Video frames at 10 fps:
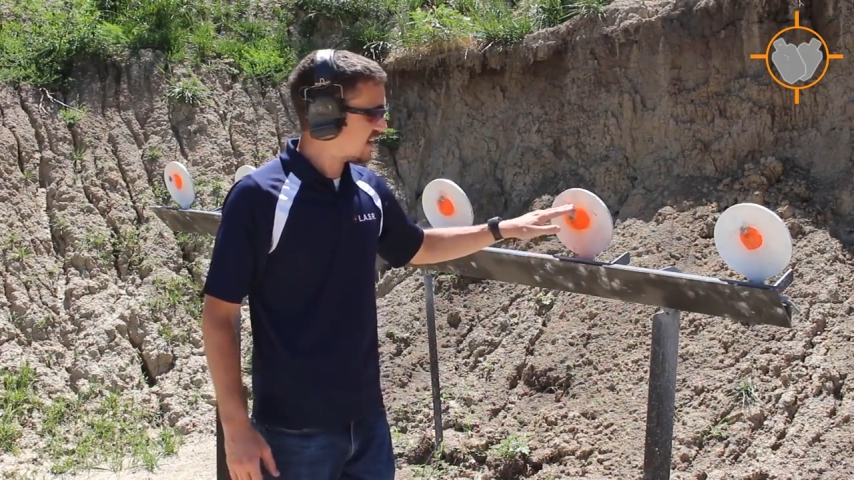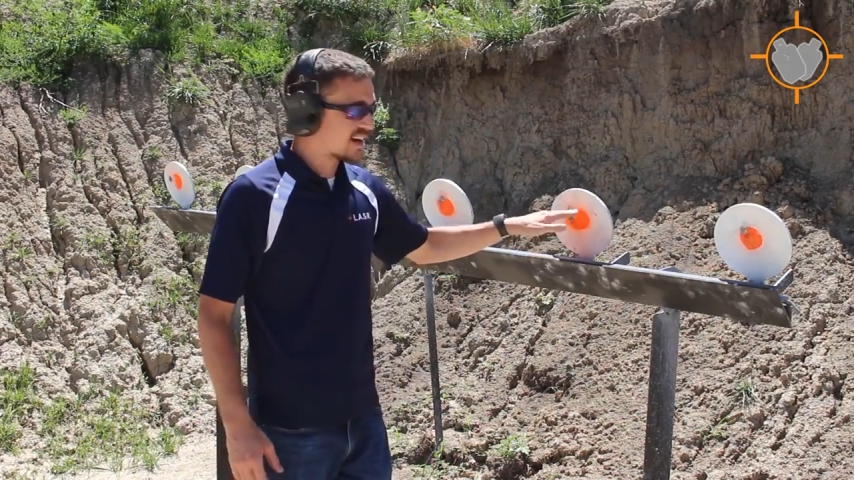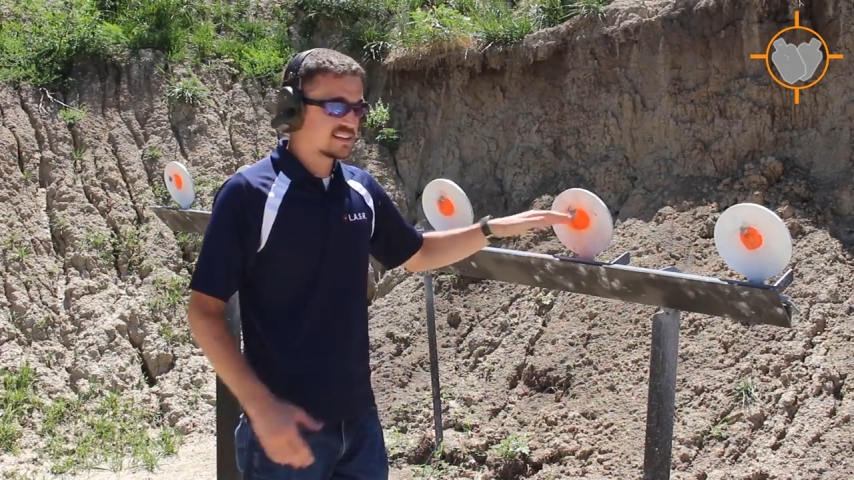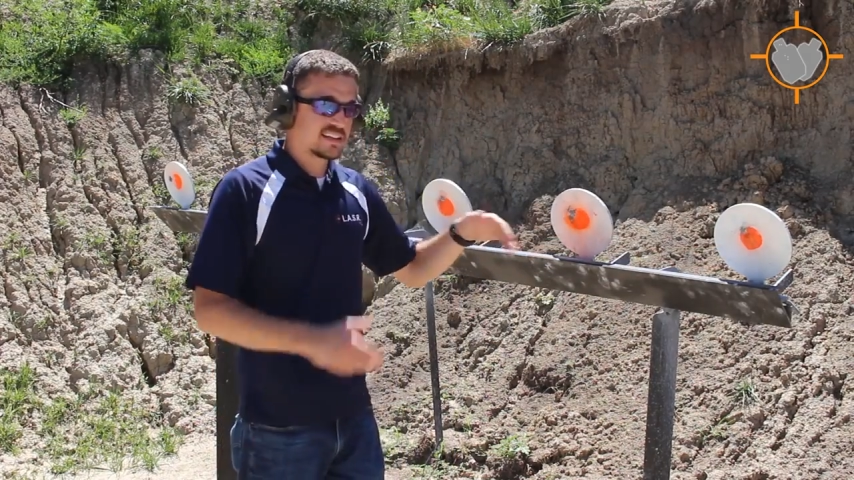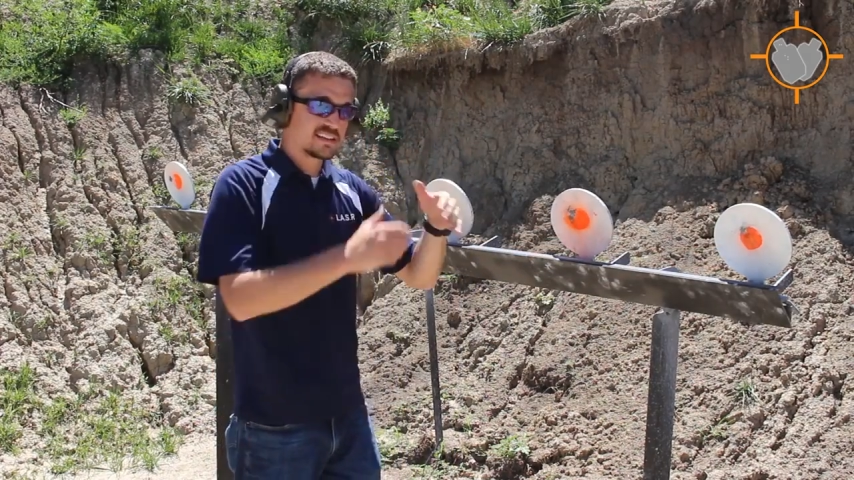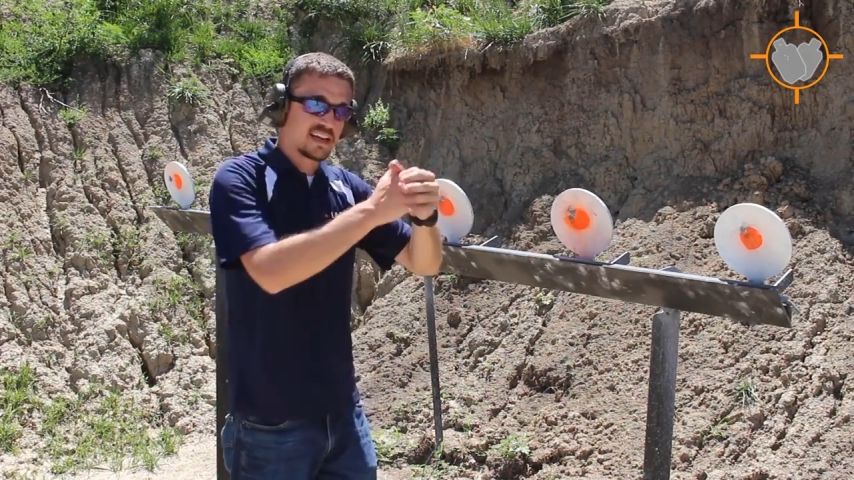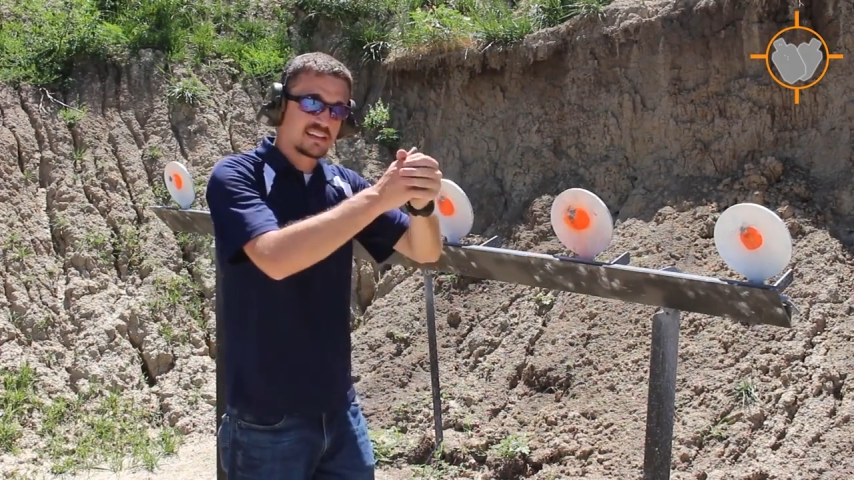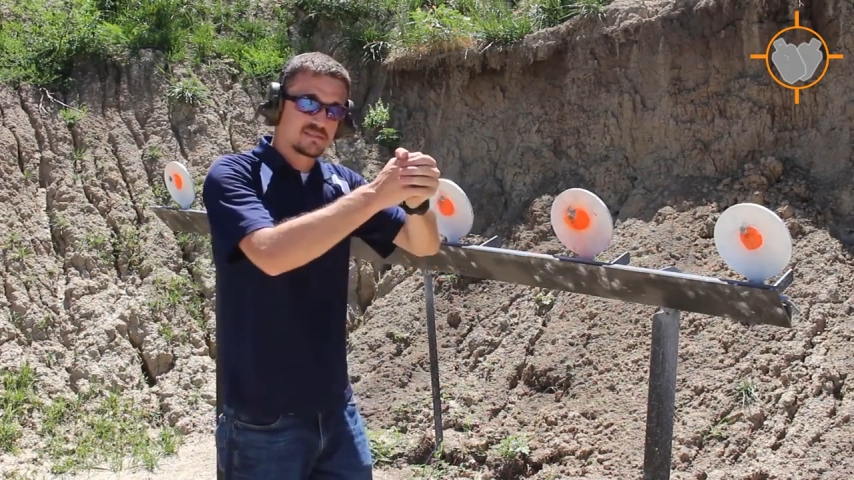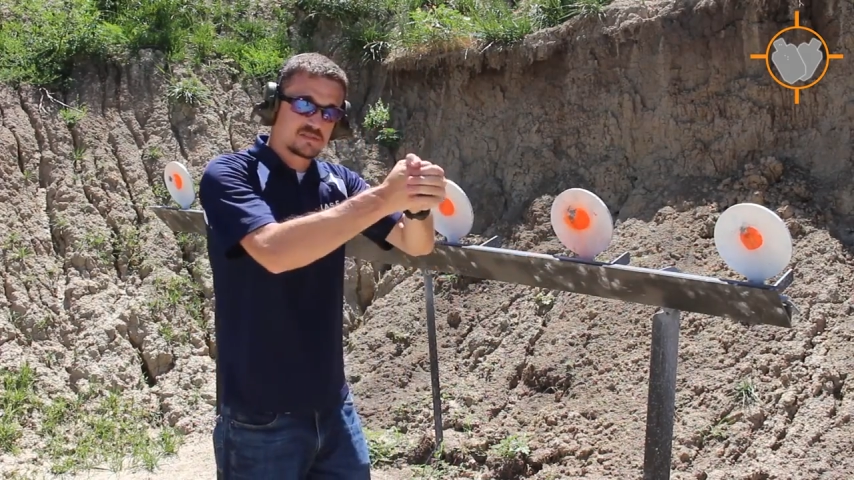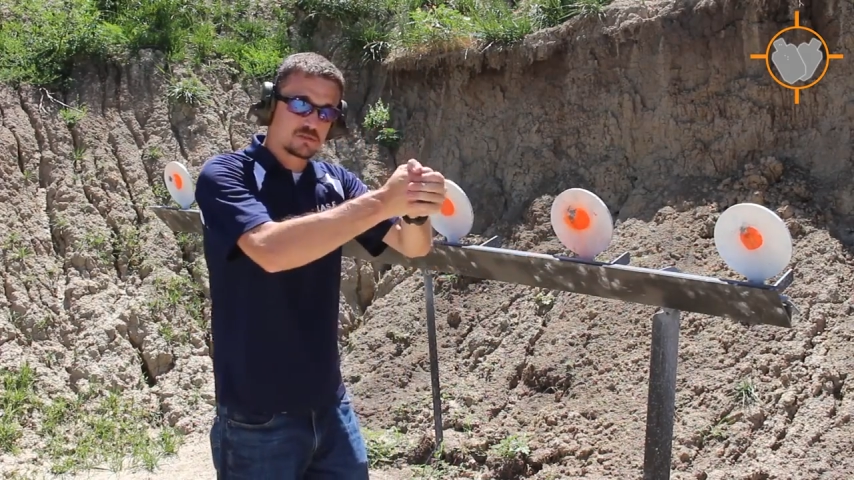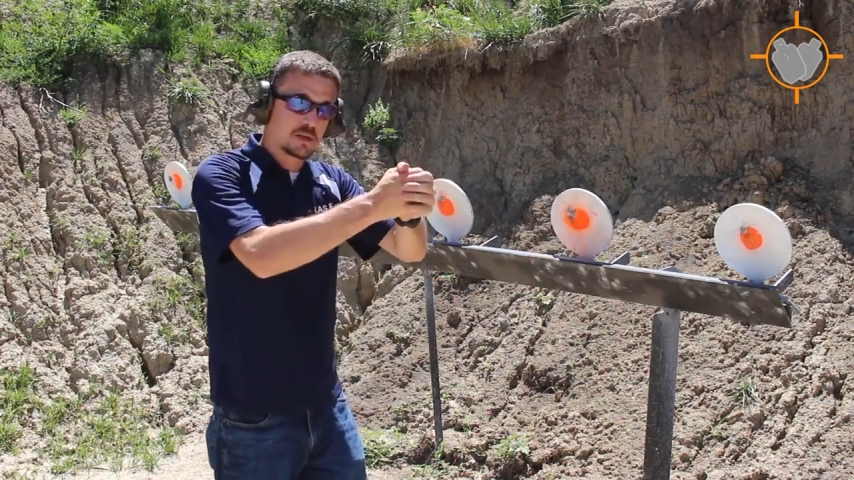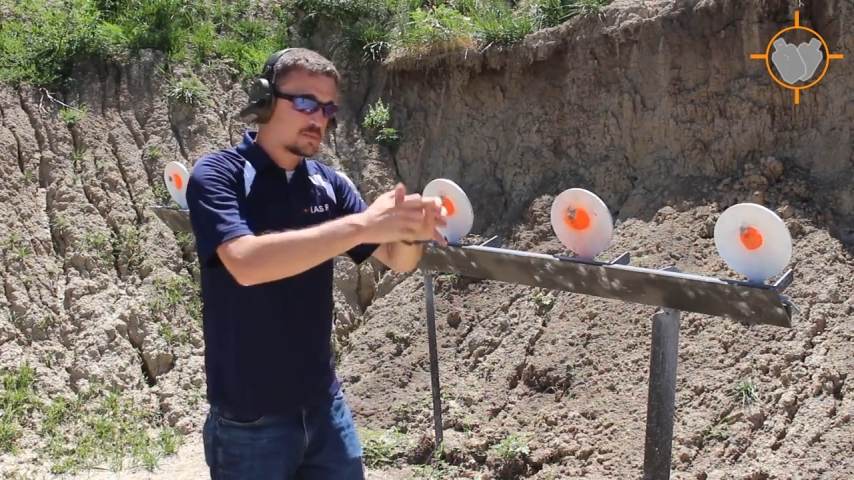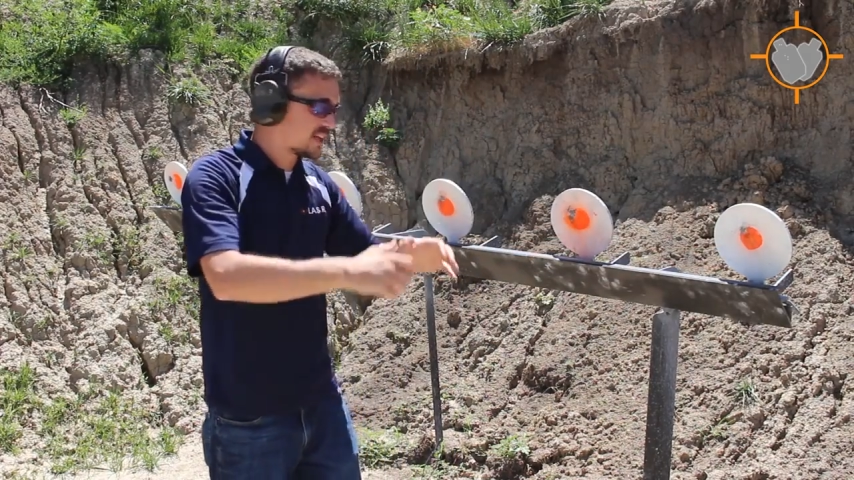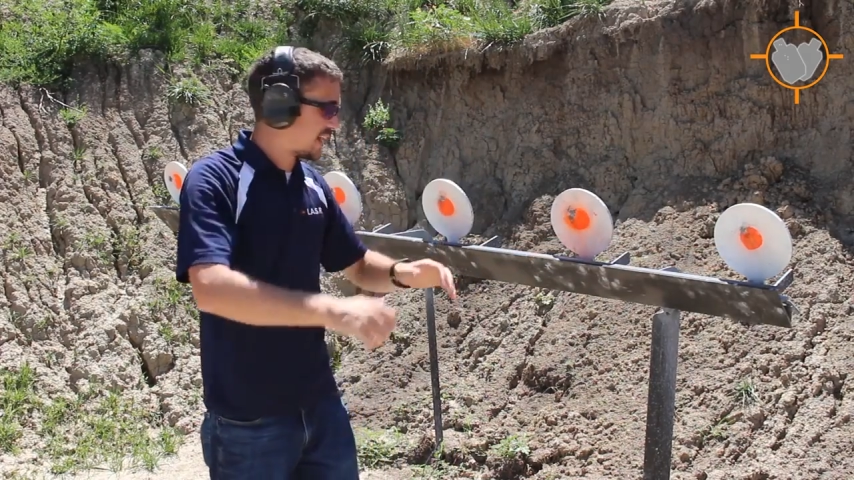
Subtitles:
I think that grip